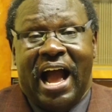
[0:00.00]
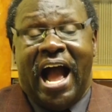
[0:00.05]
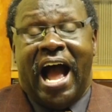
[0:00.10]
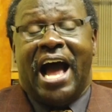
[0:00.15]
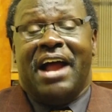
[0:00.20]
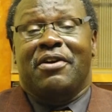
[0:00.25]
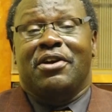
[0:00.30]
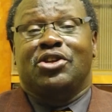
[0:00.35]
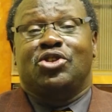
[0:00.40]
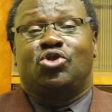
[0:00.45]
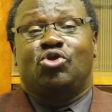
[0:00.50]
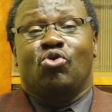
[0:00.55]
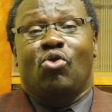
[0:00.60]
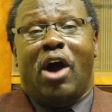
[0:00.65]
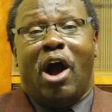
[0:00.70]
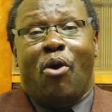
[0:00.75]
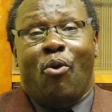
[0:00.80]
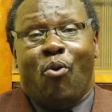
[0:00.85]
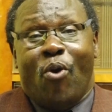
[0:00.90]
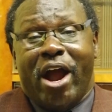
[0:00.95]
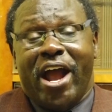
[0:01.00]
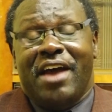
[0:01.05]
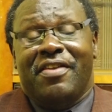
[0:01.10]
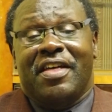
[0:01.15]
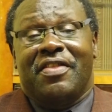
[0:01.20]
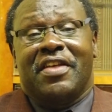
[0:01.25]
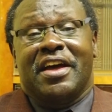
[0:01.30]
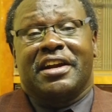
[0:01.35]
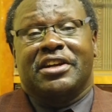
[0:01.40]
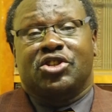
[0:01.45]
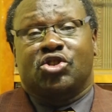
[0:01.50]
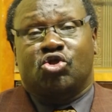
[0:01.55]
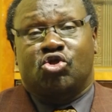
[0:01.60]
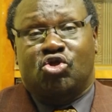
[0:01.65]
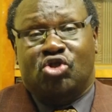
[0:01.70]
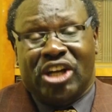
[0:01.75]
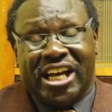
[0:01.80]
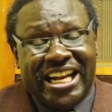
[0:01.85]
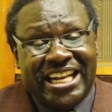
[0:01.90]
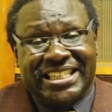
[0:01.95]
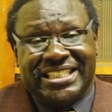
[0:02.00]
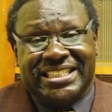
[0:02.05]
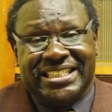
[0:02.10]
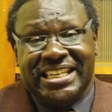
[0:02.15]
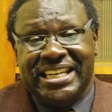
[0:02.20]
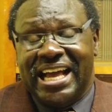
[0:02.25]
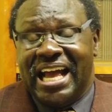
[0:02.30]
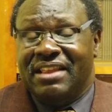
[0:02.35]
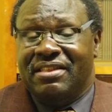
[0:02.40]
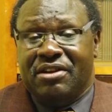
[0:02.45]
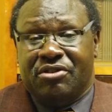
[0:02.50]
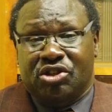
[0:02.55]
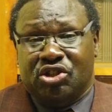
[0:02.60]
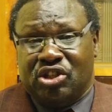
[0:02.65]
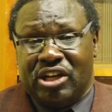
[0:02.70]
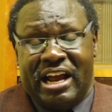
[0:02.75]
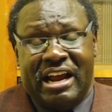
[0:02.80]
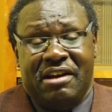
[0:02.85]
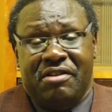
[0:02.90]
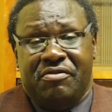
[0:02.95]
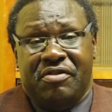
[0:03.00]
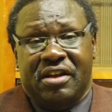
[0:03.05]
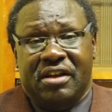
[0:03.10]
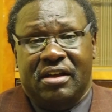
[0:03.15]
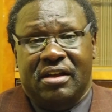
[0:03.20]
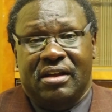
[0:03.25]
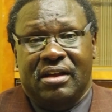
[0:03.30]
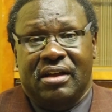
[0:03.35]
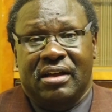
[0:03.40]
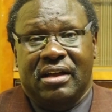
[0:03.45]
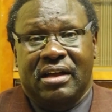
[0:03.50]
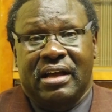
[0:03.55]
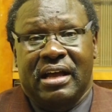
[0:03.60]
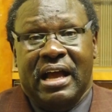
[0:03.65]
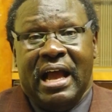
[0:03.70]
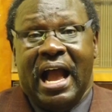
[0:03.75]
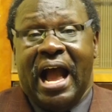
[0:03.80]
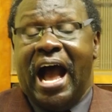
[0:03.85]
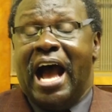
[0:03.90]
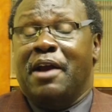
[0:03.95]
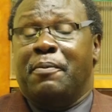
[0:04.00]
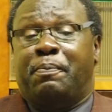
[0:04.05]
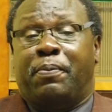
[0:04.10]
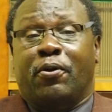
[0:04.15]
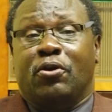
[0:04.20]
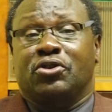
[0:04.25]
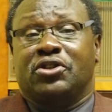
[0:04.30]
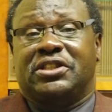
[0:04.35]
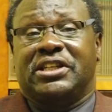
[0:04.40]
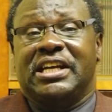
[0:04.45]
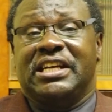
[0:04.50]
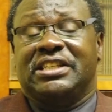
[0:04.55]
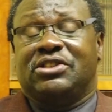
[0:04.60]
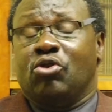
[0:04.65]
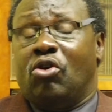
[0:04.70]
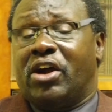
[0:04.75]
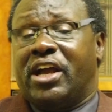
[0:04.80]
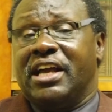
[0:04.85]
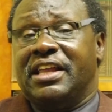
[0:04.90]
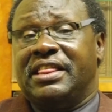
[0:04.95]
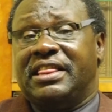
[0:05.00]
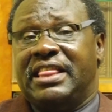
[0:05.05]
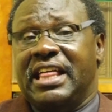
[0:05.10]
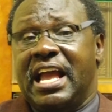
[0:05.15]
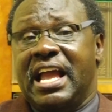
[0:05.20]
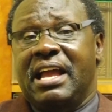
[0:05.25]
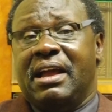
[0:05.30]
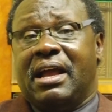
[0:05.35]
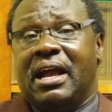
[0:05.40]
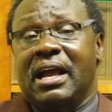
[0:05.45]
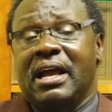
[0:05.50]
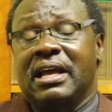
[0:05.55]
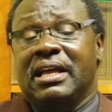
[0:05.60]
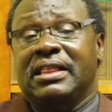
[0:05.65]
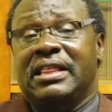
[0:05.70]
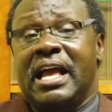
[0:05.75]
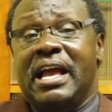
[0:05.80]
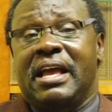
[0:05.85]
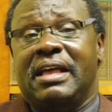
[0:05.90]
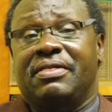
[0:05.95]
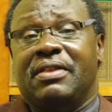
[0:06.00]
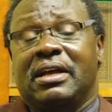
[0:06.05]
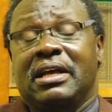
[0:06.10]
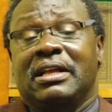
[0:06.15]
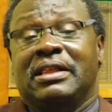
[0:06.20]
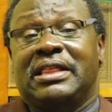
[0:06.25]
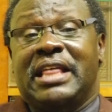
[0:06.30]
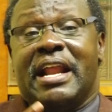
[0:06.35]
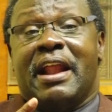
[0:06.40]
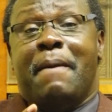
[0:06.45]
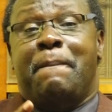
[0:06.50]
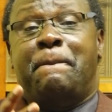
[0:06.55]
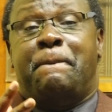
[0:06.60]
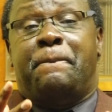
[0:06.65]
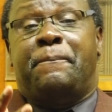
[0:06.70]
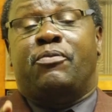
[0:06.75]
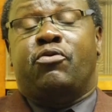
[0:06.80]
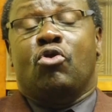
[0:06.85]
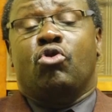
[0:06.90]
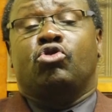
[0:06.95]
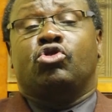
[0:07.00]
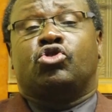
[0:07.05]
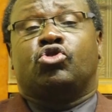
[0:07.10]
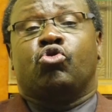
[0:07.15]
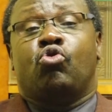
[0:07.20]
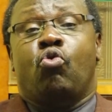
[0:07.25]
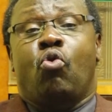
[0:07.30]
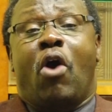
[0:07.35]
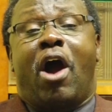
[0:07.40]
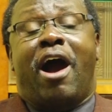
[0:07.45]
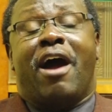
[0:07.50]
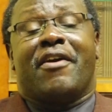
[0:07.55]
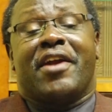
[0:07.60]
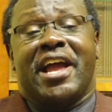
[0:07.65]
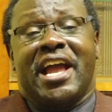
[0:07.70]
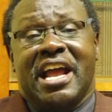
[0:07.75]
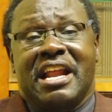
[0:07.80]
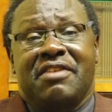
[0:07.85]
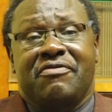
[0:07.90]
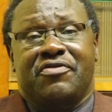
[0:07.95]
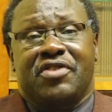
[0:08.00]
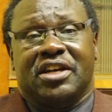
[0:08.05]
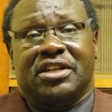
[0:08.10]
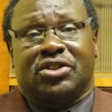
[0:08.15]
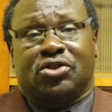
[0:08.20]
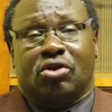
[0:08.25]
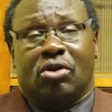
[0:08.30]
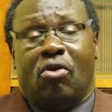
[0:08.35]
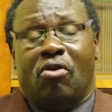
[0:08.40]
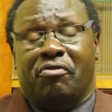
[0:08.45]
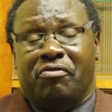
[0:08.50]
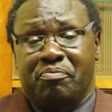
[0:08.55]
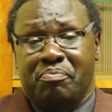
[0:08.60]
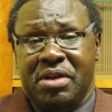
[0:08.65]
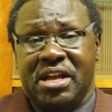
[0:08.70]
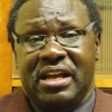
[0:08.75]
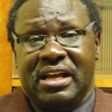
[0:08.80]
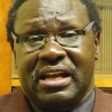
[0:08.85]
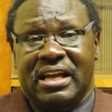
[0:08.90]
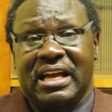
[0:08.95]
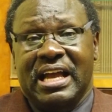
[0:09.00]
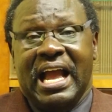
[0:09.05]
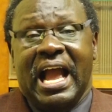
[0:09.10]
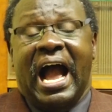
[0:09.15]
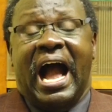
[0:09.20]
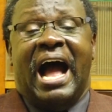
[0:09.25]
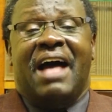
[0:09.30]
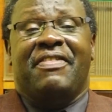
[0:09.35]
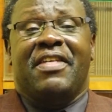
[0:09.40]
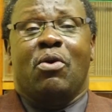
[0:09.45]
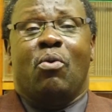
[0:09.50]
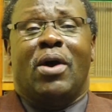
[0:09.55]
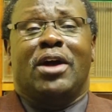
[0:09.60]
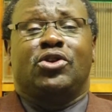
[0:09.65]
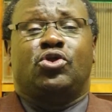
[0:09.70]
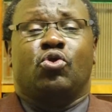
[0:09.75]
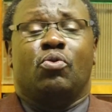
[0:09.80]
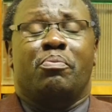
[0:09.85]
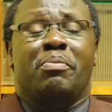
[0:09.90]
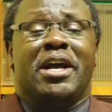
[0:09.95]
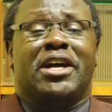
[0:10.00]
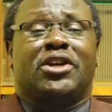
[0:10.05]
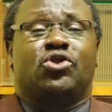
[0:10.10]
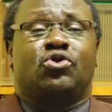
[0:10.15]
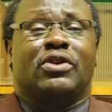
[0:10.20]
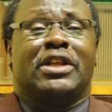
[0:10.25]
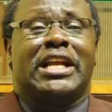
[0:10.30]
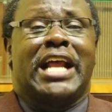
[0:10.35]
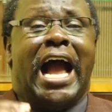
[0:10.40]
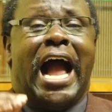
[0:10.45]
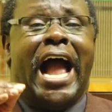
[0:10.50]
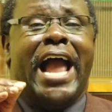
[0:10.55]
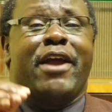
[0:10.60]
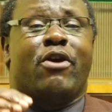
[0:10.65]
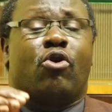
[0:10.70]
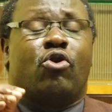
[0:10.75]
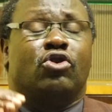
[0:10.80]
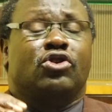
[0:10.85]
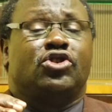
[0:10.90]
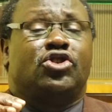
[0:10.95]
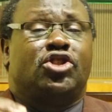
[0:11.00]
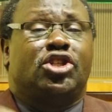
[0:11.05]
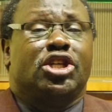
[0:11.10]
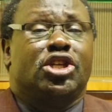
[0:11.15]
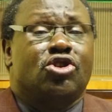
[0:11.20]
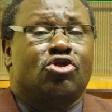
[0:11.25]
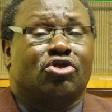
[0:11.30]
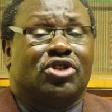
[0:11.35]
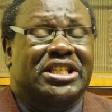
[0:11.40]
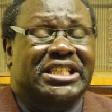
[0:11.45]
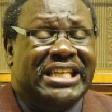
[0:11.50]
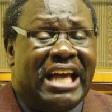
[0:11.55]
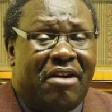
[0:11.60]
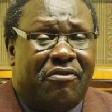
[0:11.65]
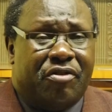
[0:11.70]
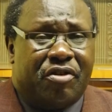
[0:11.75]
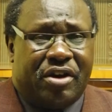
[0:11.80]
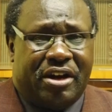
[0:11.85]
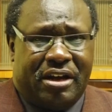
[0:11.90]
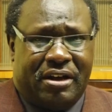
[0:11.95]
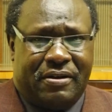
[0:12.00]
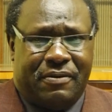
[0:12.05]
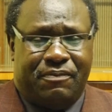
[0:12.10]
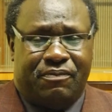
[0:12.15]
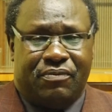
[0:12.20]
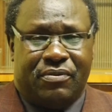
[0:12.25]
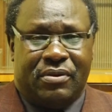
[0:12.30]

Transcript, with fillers: Aren't you aware that there is jealousy and there is envy? And Paul says, okay, they, they, there are those who are envious of me and they want to make sure that I continue suffering.